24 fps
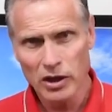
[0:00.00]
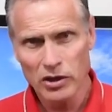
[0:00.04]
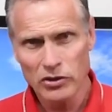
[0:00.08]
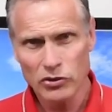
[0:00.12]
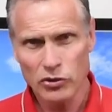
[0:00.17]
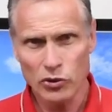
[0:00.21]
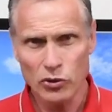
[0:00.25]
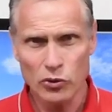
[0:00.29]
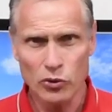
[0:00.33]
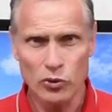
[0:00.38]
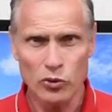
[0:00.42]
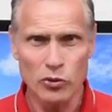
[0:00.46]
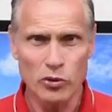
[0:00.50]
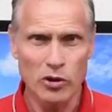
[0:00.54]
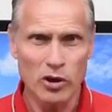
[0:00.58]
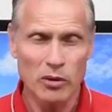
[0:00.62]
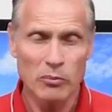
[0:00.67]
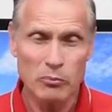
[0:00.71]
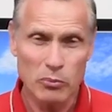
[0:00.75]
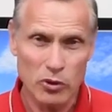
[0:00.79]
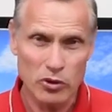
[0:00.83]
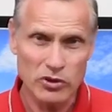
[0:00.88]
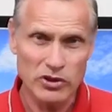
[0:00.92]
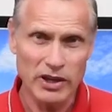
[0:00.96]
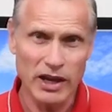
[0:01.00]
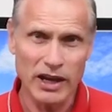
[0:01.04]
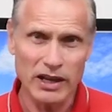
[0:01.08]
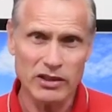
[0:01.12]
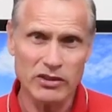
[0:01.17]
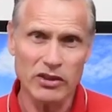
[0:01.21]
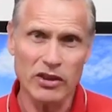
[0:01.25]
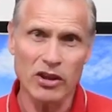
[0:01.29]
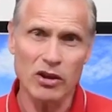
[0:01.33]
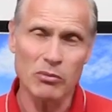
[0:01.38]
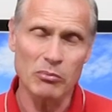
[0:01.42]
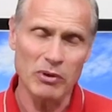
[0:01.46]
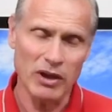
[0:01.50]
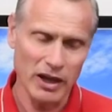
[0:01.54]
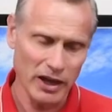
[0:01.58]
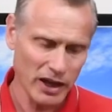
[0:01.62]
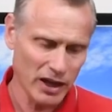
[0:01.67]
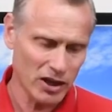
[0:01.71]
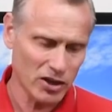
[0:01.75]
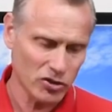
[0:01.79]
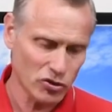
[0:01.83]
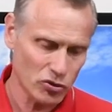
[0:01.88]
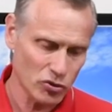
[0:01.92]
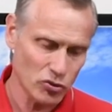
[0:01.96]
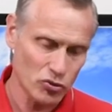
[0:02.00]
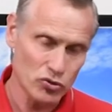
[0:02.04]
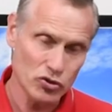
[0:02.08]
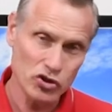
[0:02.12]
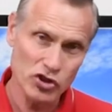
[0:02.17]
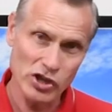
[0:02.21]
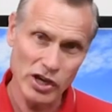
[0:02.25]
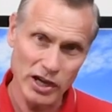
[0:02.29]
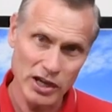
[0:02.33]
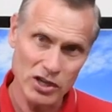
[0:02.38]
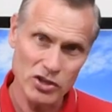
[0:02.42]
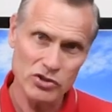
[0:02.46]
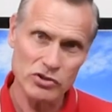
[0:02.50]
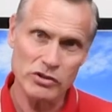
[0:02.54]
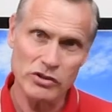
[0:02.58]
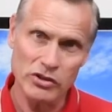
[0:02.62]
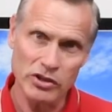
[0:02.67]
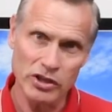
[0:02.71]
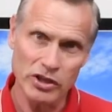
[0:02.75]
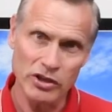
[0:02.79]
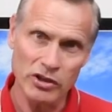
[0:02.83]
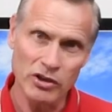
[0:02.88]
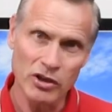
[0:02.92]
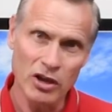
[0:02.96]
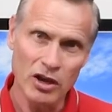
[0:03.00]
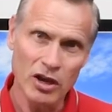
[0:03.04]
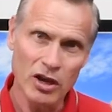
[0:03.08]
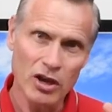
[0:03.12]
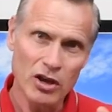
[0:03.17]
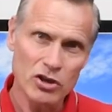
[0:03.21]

to protect them and to change the